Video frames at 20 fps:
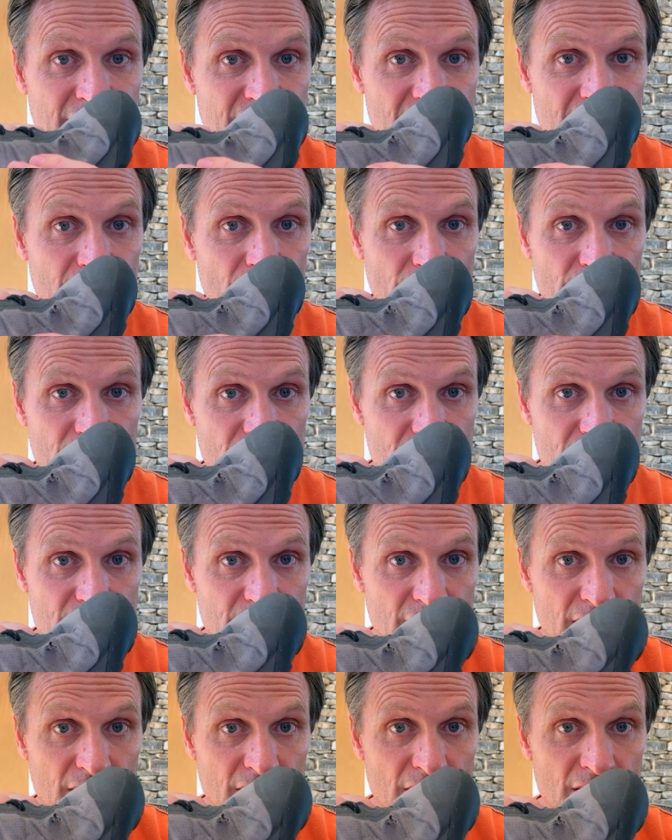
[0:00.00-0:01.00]

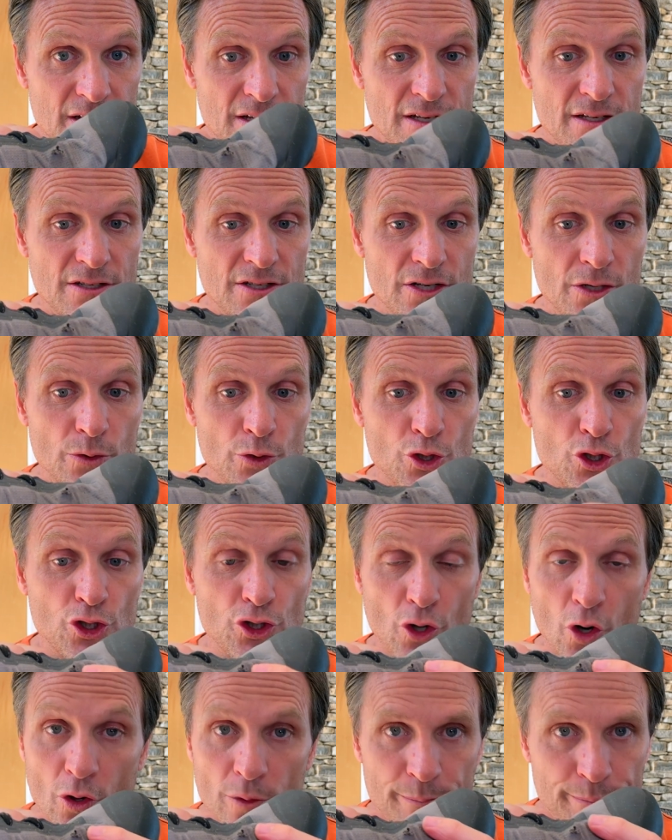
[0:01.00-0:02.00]
serious,
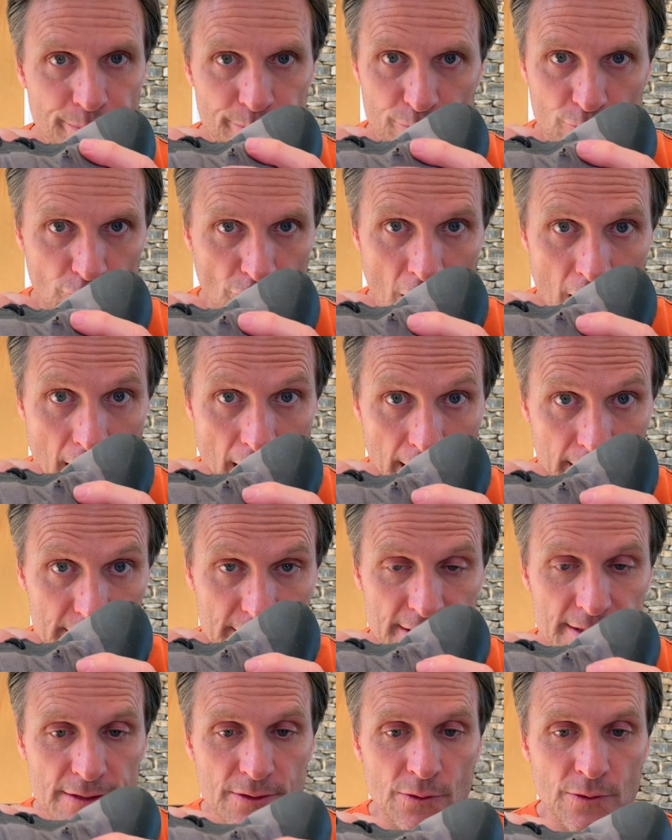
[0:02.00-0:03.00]
sharp
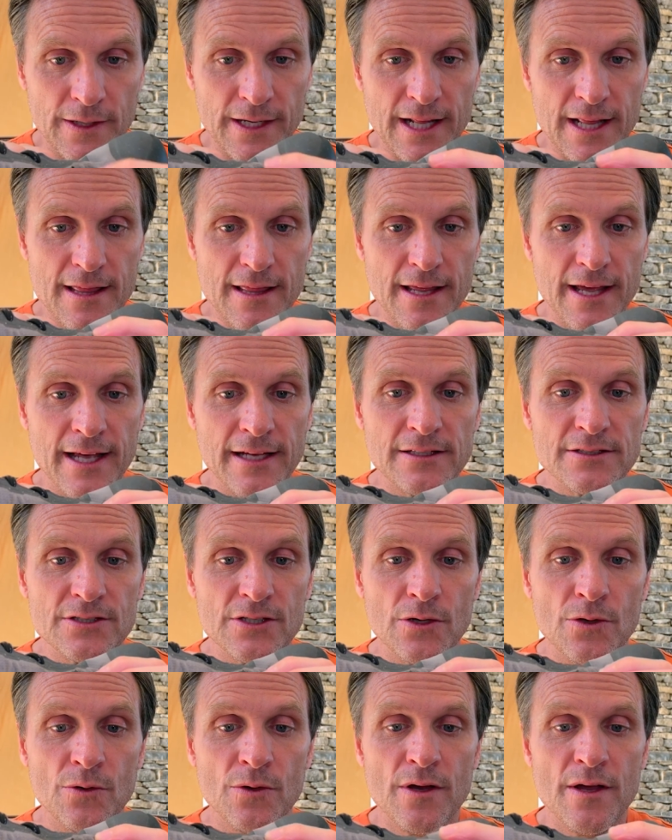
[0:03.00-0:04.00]
rocks or anything.
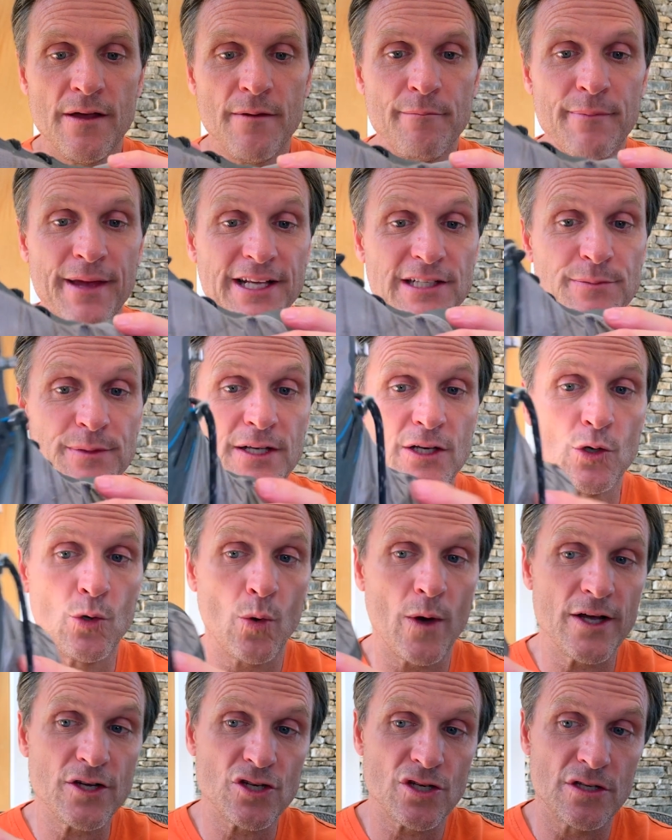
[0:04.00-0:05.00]
So it makes me
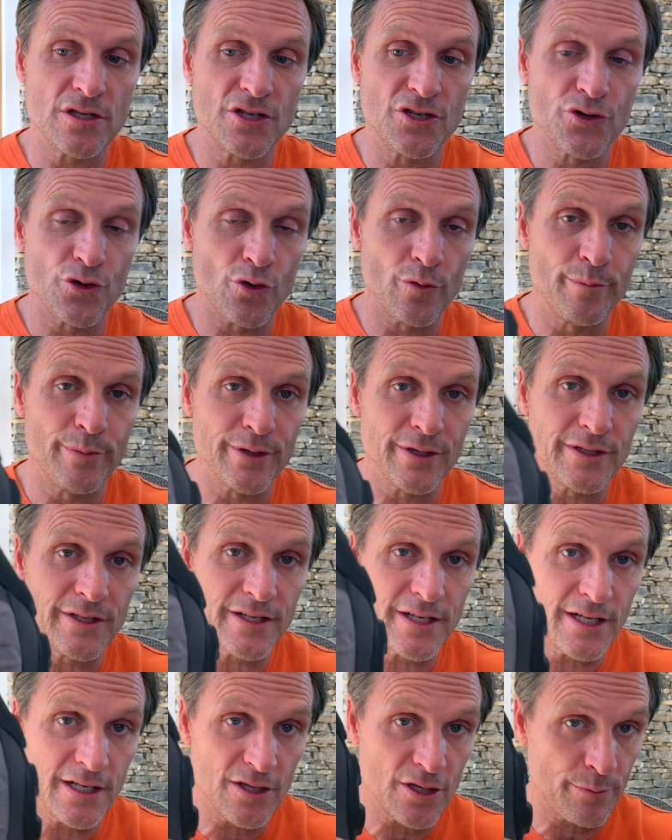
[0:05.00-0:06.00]
question the
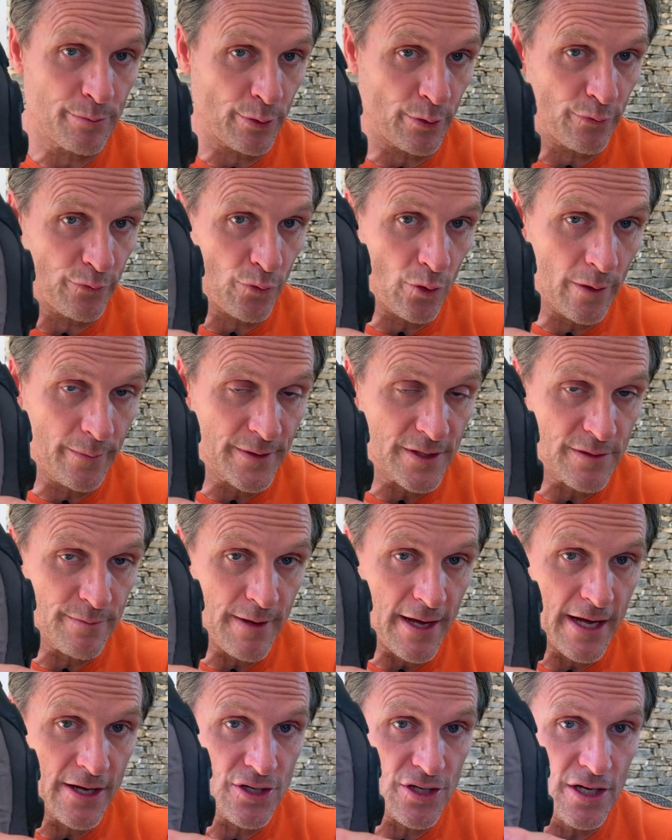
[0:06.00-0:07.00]
durability of the performance
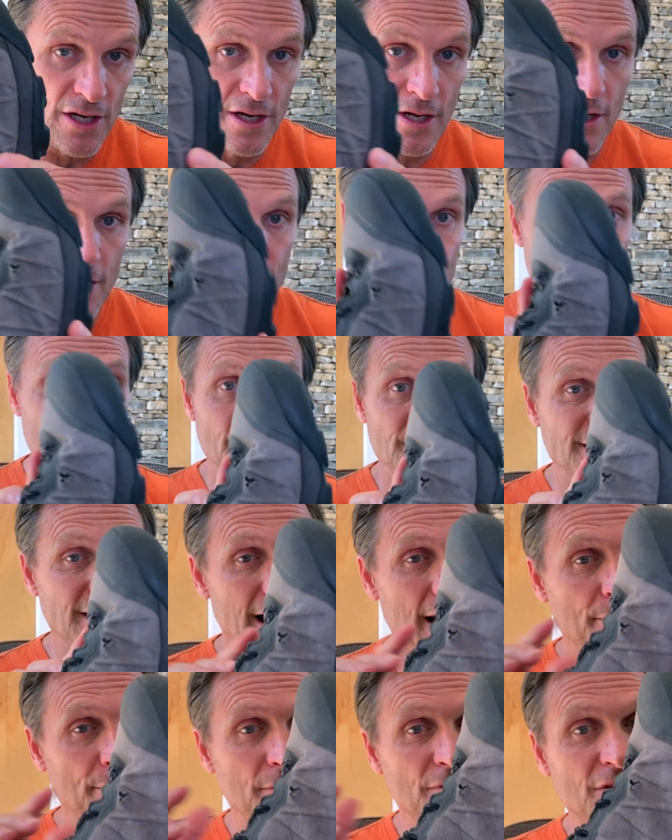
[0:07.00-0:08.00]
mesh. But on
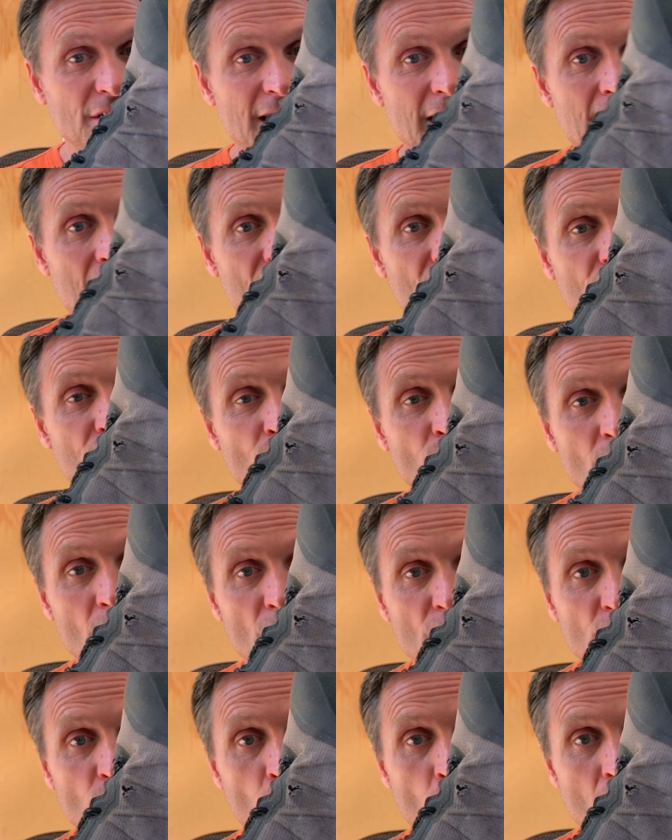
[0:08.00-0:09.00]
top of it, now they're no
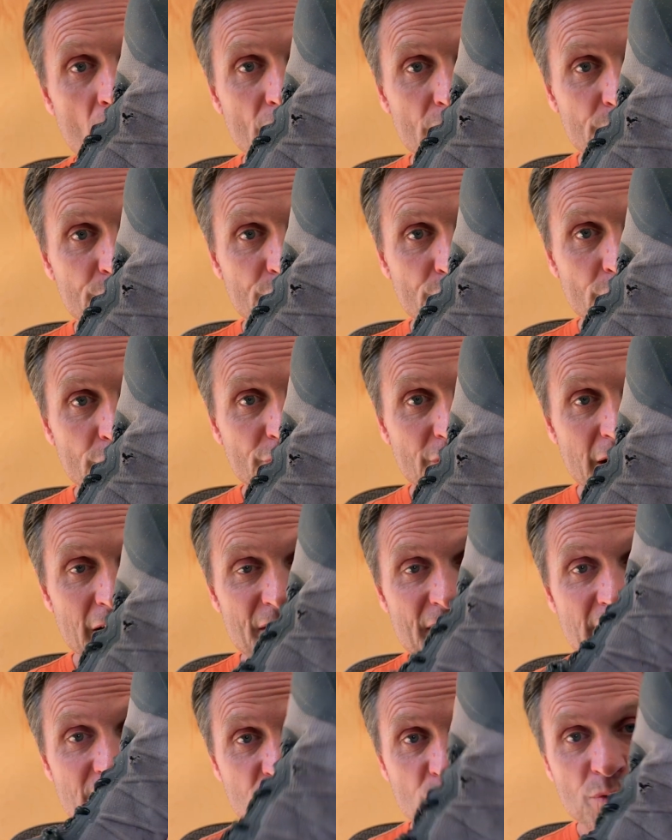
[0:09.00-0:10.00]
longer waterproof. And
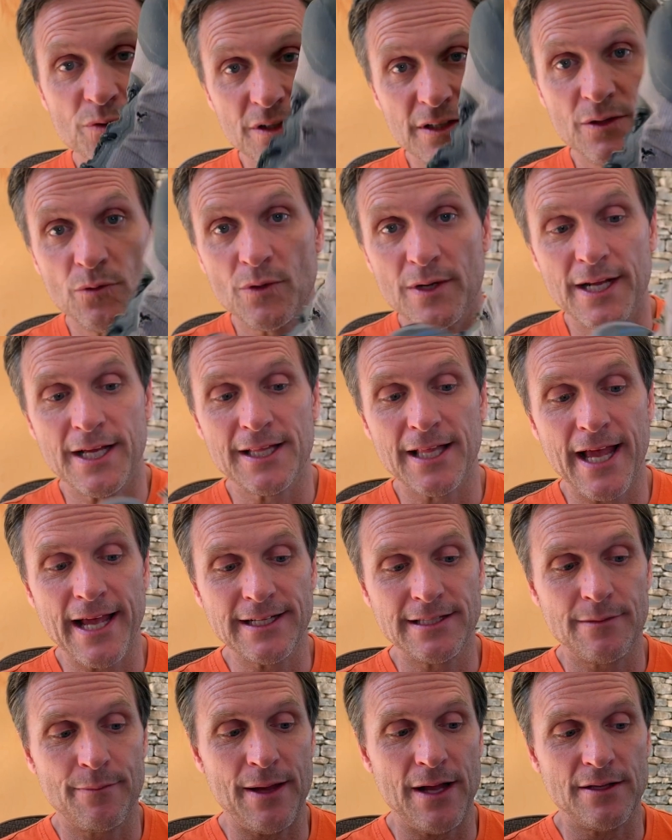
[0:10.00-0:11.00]
that's really what I
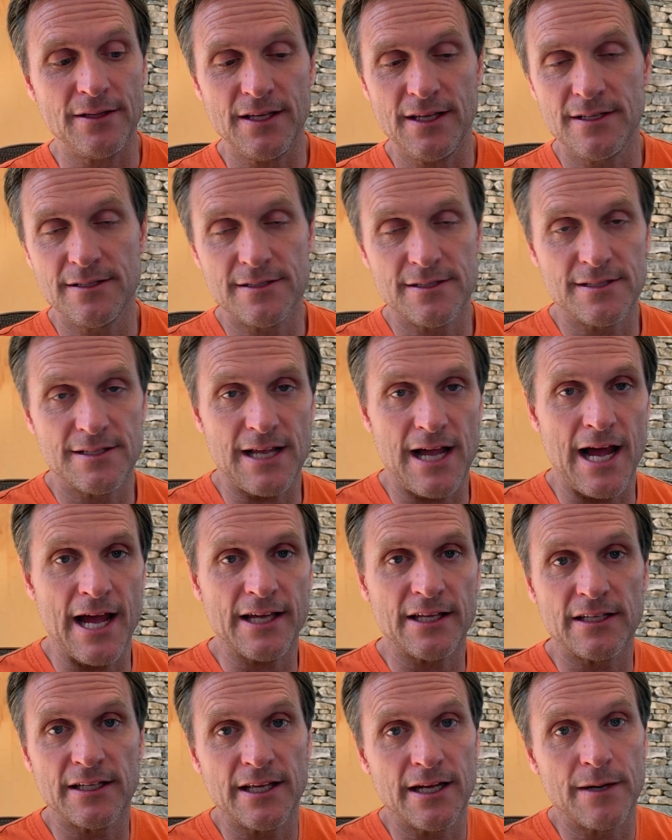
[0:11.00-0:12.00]
liked about these, is I
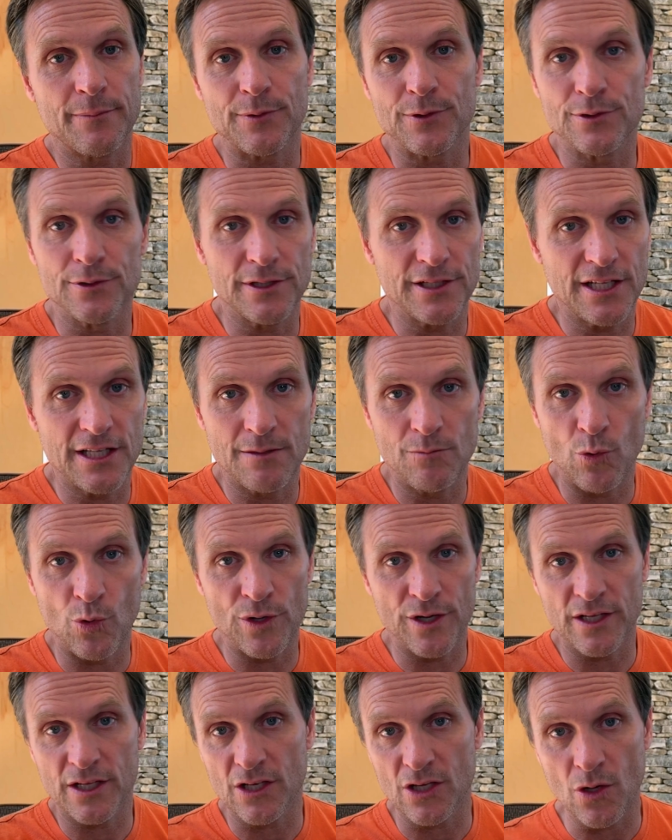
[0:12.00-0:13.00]
could get up early in the
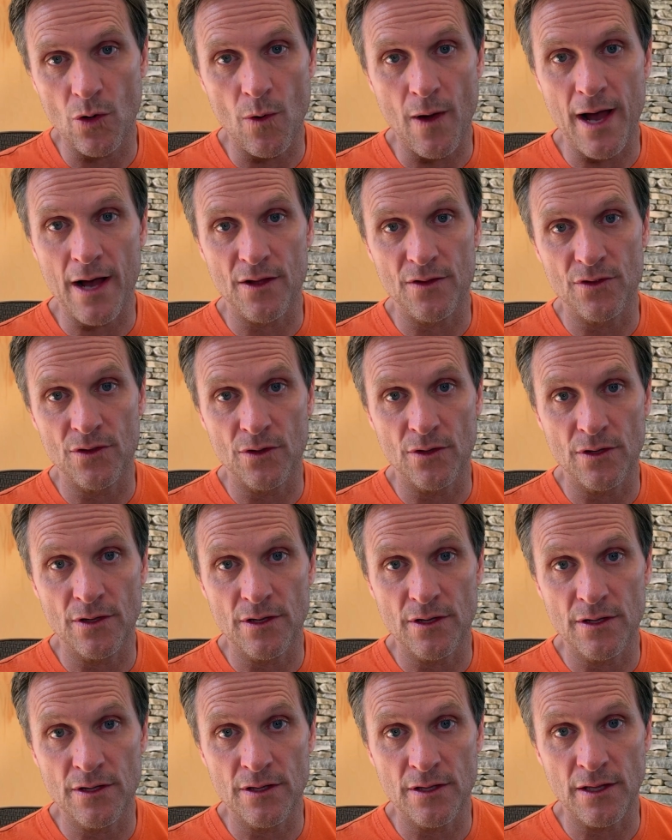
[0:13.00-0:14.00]
morning and go out
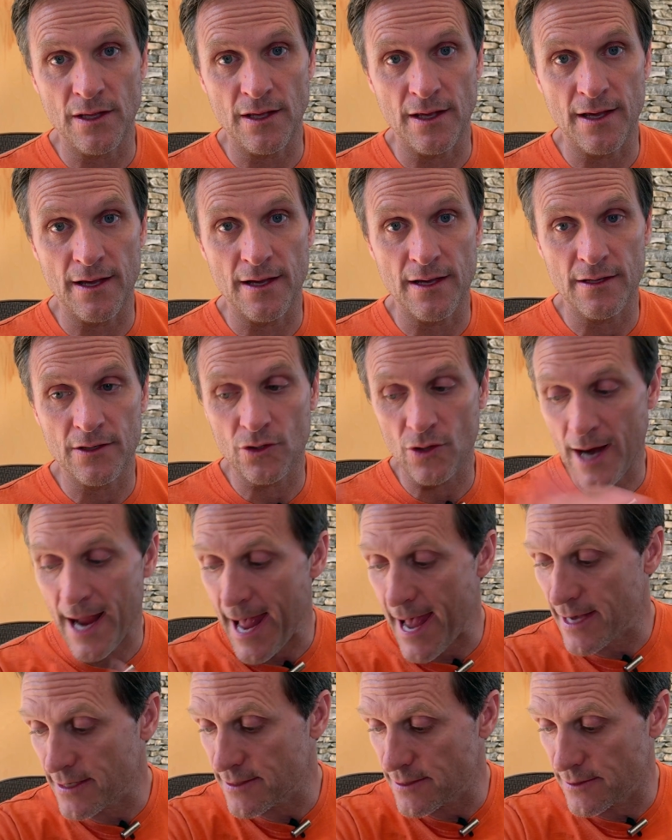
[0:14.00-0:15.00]
in the
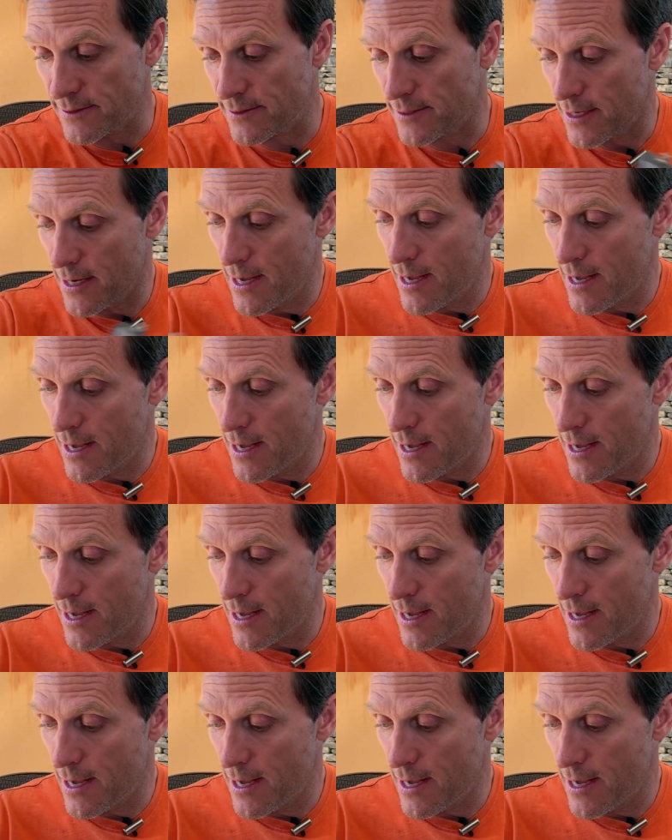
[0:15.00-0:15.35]
grasses,